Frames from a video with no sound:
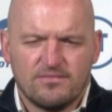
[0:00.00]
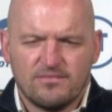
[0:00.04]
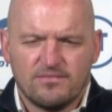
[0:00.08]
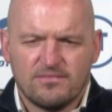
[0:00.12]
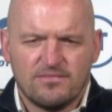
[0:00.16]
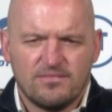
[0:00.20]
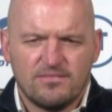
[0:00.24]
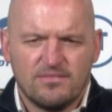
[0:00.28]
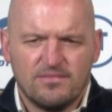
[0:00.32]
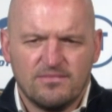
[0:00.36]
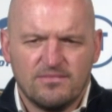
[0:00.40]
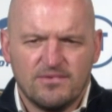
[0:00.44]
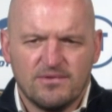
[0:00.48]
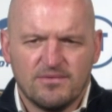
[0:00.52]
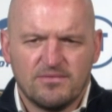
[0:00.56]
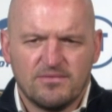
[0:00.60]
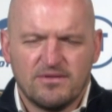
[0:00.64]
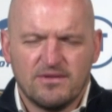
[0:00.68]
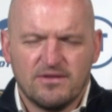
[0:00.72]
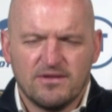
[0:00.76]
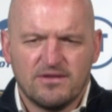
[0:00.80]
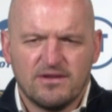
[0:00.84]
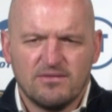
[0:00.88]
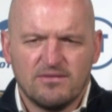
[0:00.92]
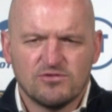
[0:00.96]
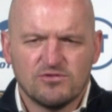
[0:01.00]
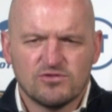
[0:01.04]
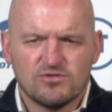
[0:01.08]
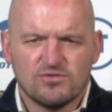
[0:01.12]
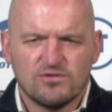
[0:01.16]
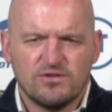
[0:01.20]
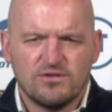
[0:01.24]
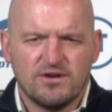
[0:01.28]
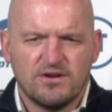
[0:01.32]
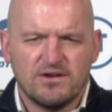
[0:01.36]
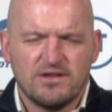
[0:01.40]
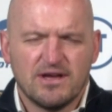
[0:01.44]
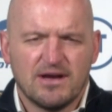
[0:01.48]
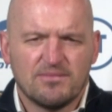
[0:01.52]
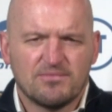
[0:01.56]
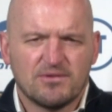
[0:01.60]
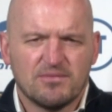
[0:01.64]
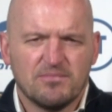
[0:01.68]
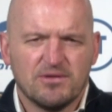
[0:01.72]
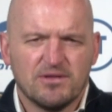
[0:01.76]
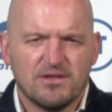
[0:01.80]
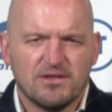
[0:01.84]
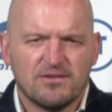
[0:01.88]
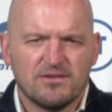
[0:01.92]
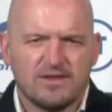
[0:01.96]
the, the team showed their
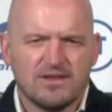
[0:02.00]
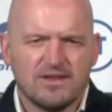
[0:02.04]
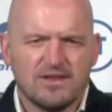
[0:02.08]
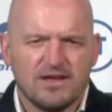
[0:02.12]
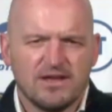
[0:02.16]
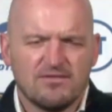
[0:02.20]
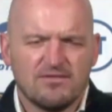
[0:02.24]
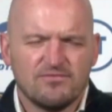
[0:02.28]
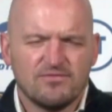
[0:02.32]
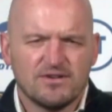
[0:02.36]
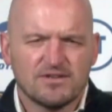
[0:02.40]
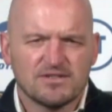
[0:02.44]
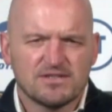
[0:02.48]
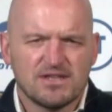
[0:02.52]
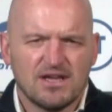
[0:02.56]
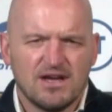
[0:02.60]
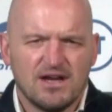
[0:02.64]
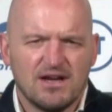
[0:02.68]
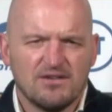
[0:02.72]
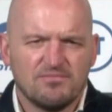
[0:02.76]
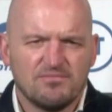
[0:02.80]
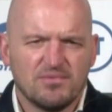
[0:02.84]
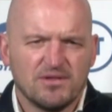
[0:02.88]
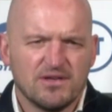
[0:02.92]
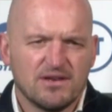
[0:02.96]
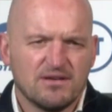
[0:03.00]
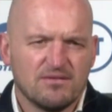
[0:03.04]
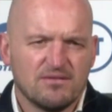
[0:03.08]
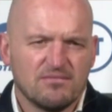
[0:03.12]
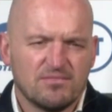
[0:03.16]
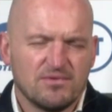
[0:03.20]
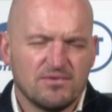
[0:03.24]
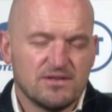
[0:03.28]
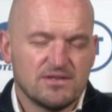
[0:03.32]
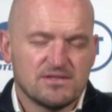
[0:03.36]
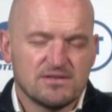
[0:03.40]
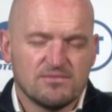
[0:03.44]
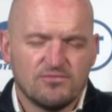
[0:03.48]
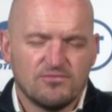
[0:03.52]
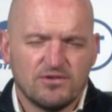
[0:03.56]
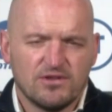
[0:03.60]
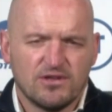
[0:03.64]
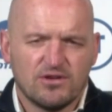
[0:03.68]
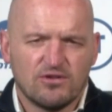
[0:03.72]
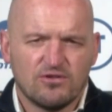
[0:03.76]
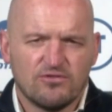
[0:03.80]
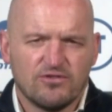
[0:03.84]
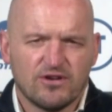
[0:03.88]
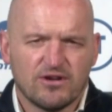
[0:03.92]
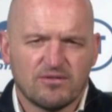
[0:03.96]
adaptability in that first half, playing, playing some really good
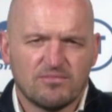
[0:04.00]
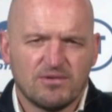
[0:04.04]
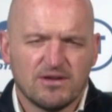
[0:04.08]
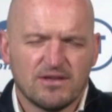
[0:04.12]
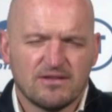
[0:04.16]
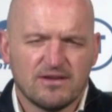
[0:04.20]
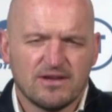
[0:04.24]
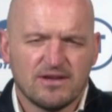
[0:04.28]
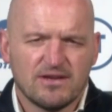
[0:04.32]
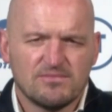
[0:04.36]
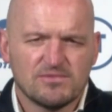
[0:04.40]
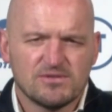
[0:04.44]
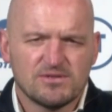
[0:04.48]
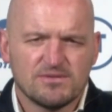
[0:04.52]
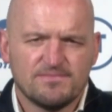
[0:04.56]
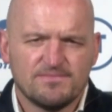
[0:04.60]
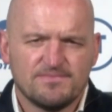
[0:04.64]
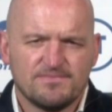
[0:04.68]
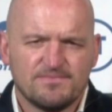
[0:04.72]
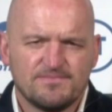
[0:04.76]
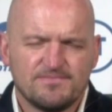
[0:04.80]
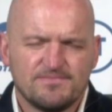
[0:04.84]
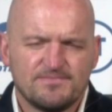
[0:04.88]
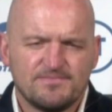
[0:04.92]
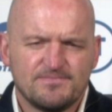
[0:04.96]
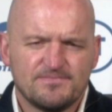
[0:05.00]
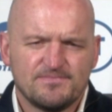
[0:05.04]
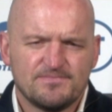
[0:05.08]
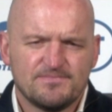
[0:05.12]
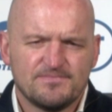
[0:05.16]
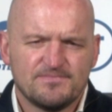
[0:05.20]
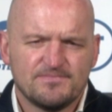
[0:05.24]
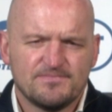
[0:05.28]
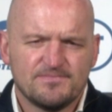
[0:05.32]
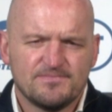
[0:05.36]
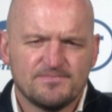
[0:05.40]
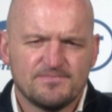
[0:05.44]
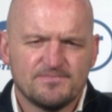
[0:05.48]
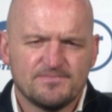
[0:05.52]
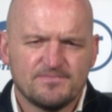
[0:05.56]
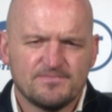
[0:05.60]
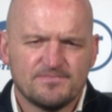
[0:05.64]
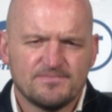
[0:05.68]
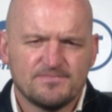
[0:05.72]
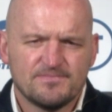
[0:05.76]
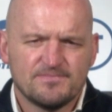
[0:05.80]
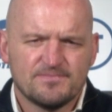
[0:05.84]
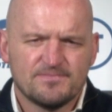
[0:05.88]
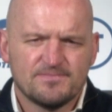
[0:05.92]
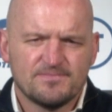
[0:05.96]
rugby at times.
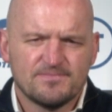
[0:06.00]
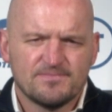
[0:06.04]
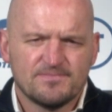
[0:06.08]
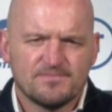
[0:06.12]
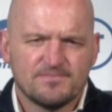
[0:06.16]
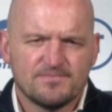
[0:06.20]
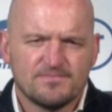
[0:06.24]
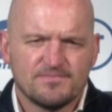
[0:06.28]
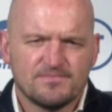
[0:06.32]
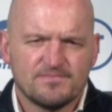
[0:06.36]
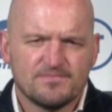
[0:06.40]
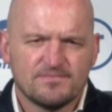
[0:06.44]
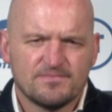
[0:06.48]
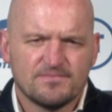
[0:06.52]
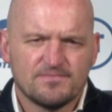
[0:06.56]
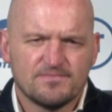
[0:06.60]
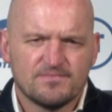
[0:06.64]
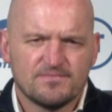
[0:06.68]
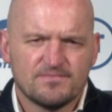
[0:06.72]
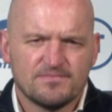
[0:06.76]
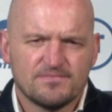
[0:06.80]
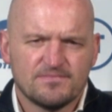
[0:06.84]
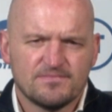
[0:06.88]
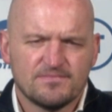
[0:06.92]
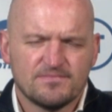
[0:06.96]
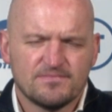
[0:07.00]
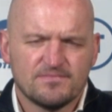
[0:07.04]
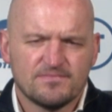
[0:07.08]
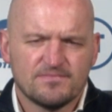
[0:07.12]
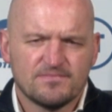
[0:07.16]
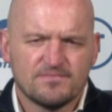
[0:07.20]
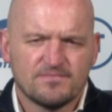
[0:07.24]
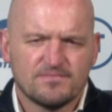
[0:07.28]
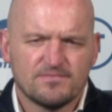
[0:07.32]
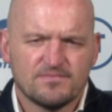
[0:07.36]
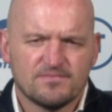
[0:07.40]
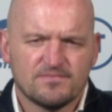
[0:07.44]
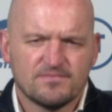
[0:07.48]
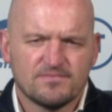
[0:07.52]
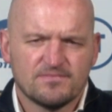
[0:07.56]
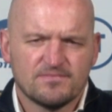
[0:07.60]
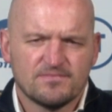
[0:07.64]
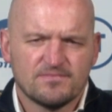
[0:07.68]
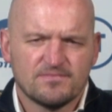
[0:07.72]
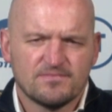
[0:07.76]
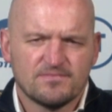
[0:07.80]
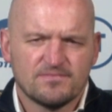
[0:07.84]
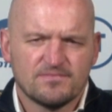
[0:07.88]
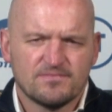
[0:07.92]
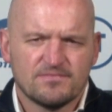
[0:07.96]
Thank you. If we can move on to the written
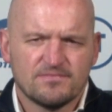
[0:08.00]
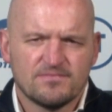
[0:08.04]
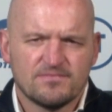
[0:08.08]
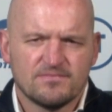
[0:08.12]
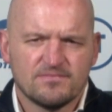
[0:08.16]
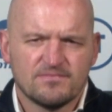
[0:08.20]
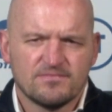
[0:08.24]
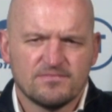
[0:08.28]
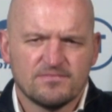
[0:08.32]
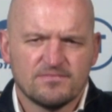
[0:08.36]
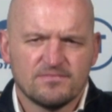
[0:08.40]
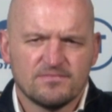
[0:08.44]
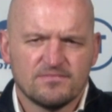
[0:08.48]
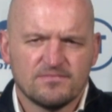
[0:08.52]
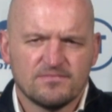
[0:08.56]
section now, please.